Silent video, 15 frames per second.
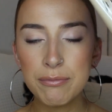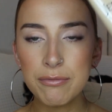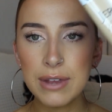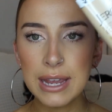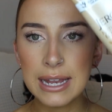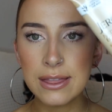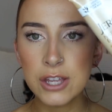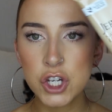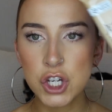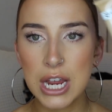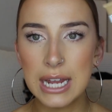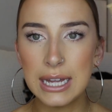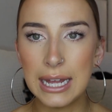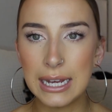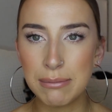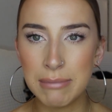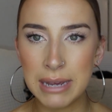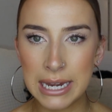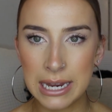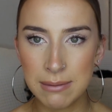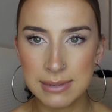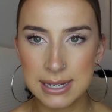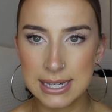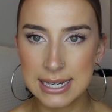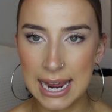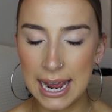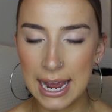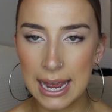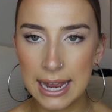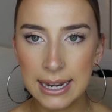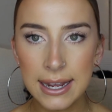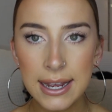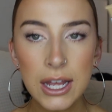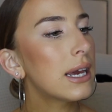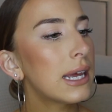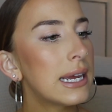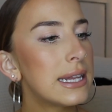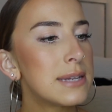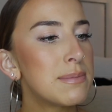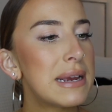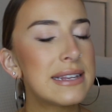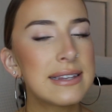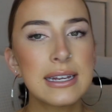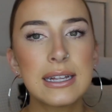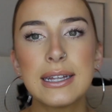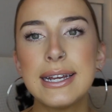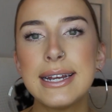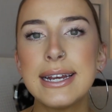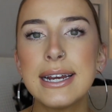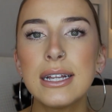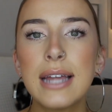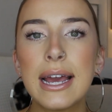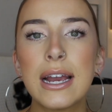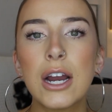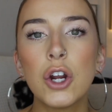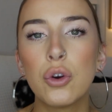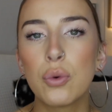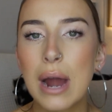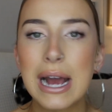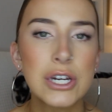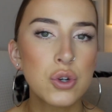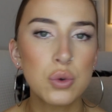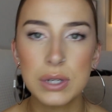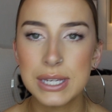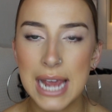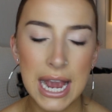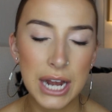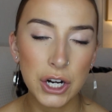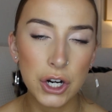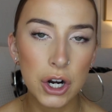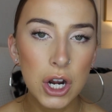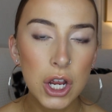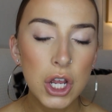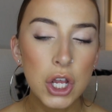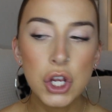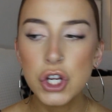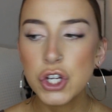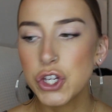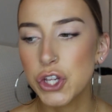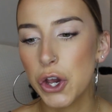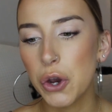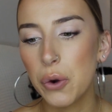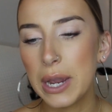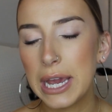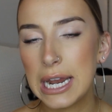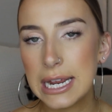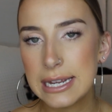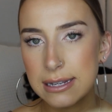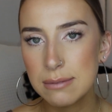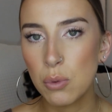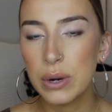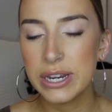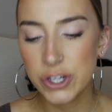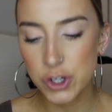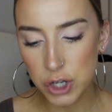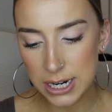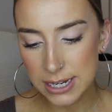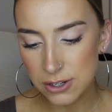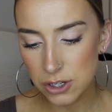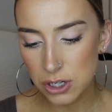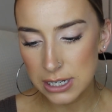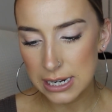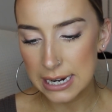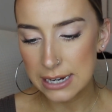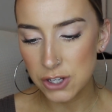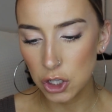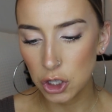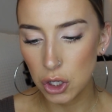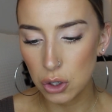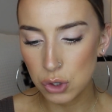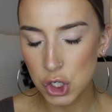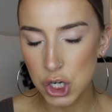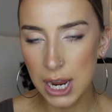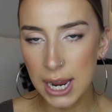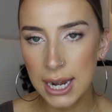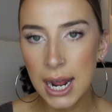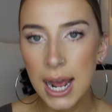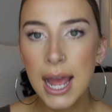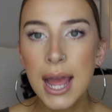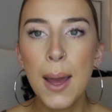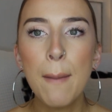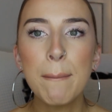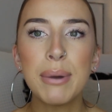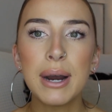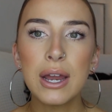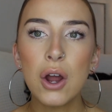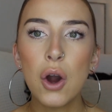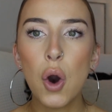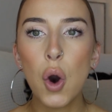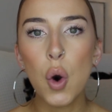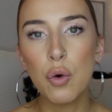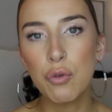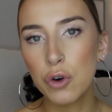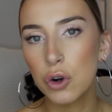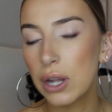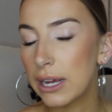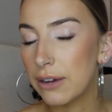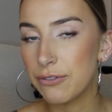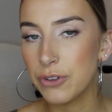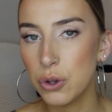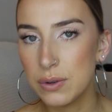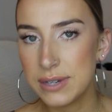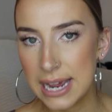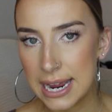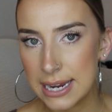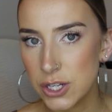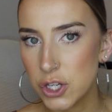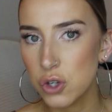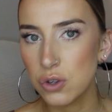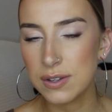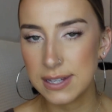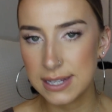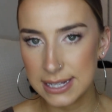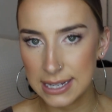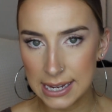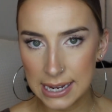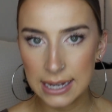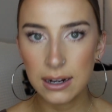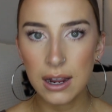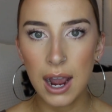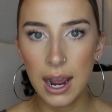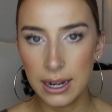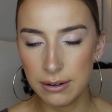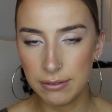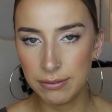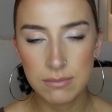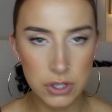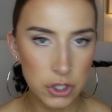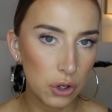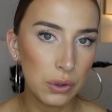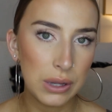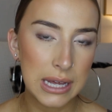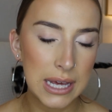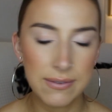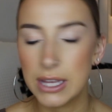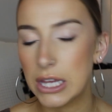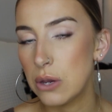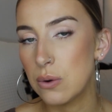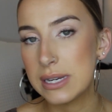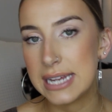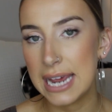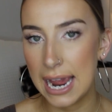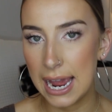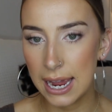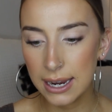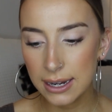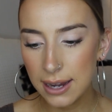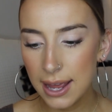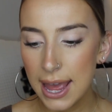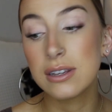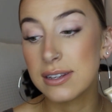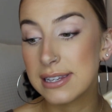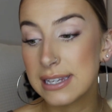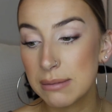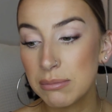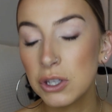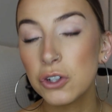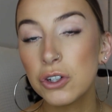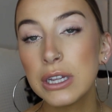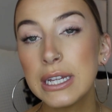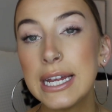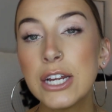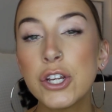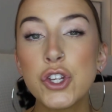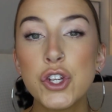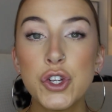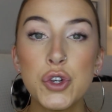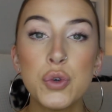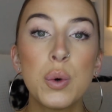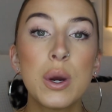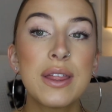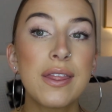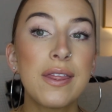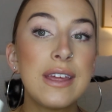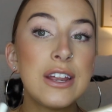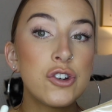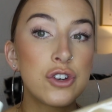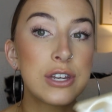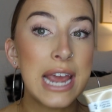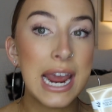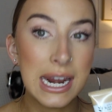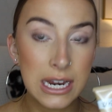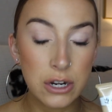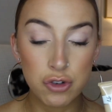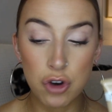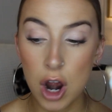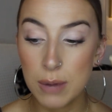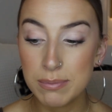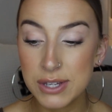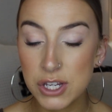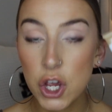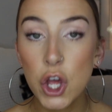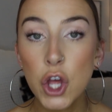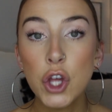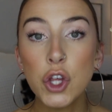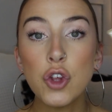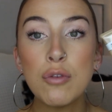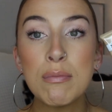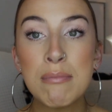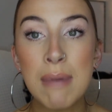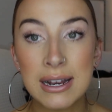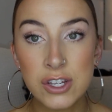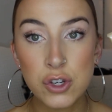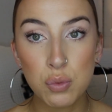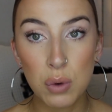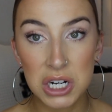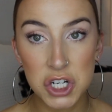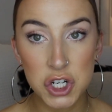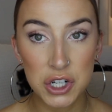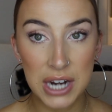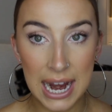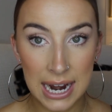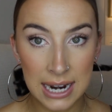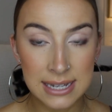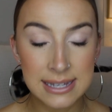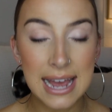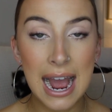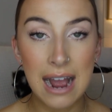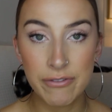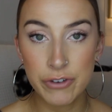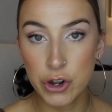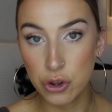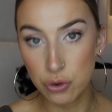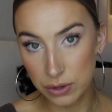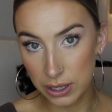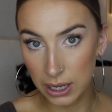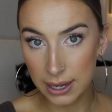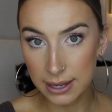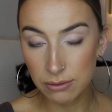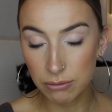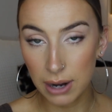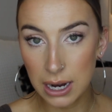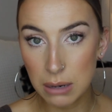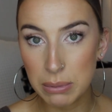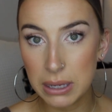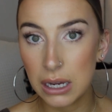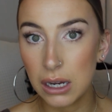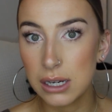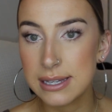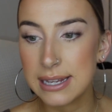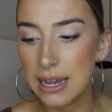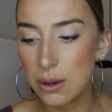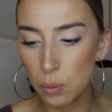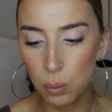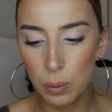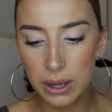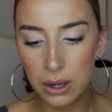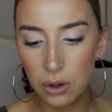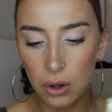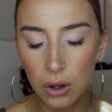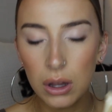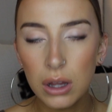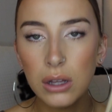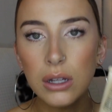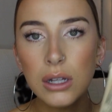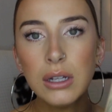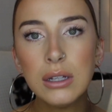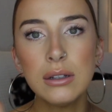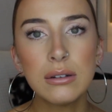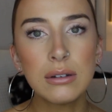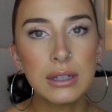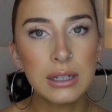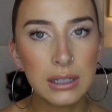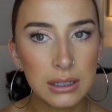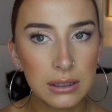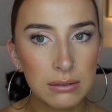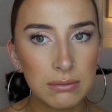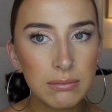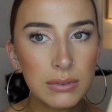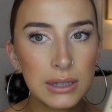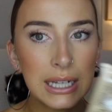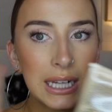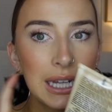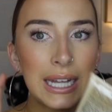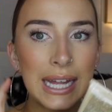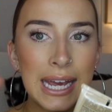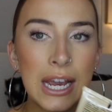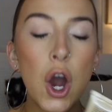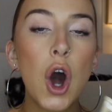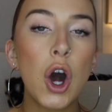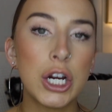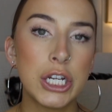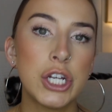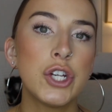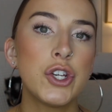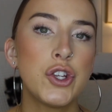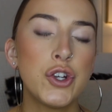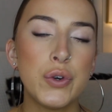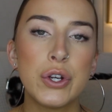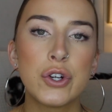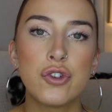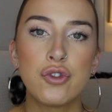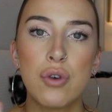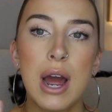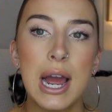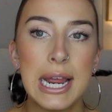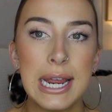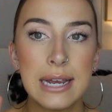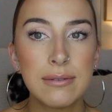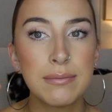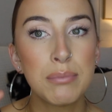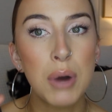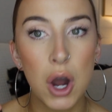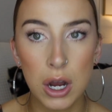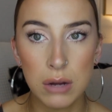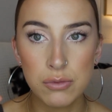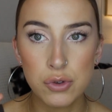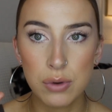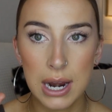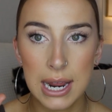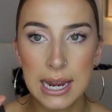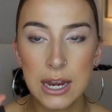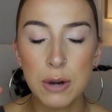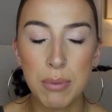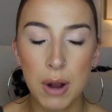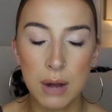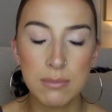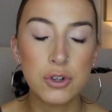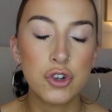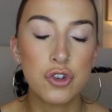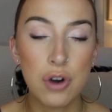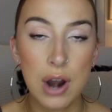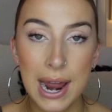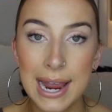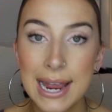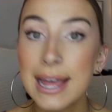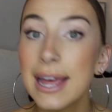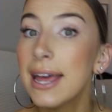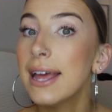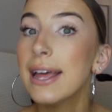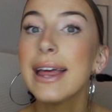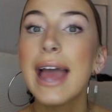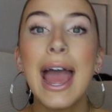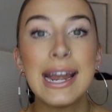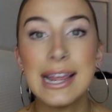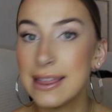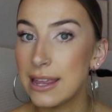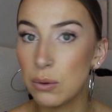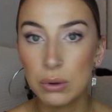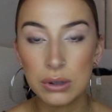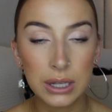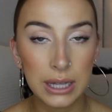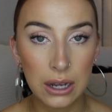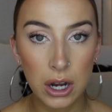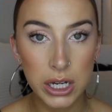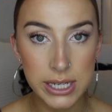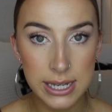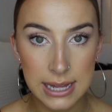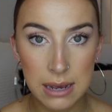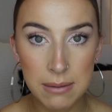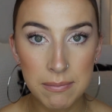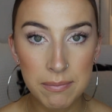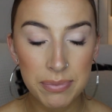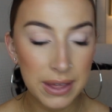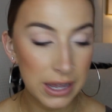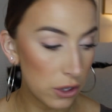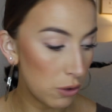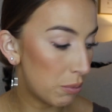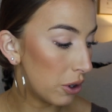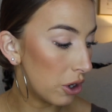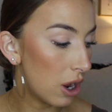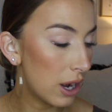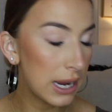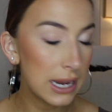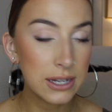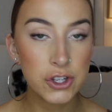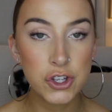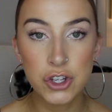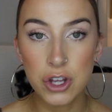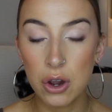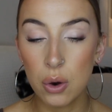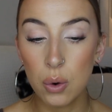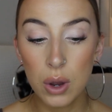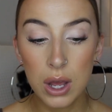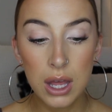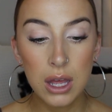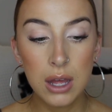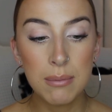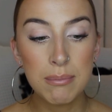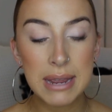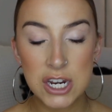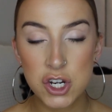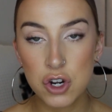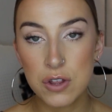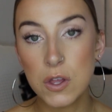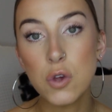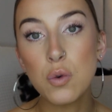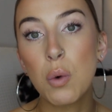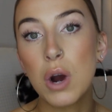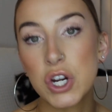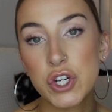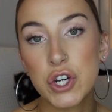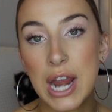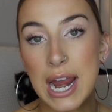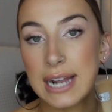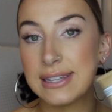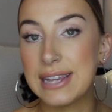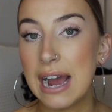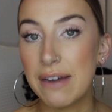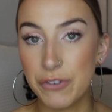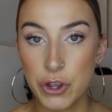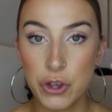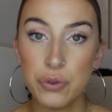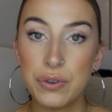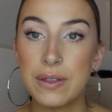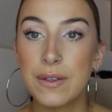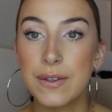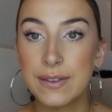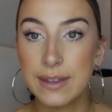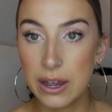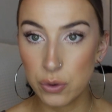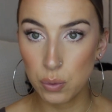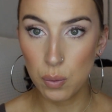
in the shade like medium to tan. It's basically like a gradual tanner. So it is a moisturizer, it is a lotion, but over like a few days, you'll see it kind of slowly giving you a tan. Similarly to the tanning drops, you must wash your hands after using it, right? Because it will cling on to your dry palms, right? Your palms are dry, anything will cling on to them that you put on it. So make sure that you wash your hands after using this as